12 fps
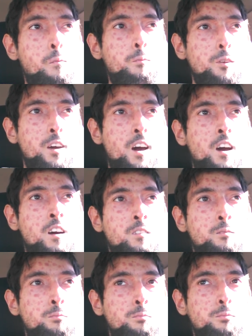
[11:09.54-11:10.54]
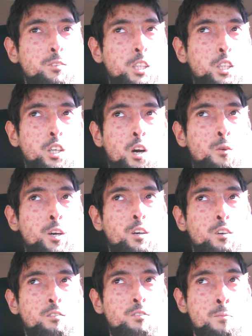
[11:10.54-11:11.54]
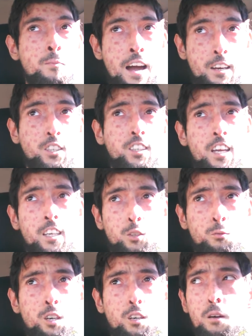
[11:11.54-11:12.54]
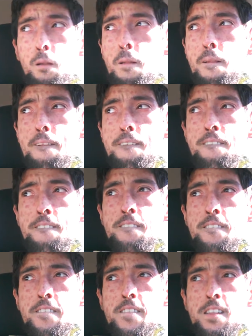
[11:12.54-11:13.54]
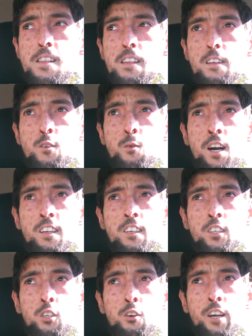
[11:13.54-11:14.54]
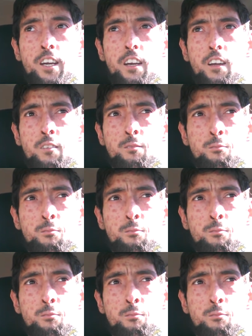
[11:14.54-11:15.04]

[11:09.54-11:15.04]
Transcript: yeah, this is all real. From my understanding, it's real. If you want to disagree,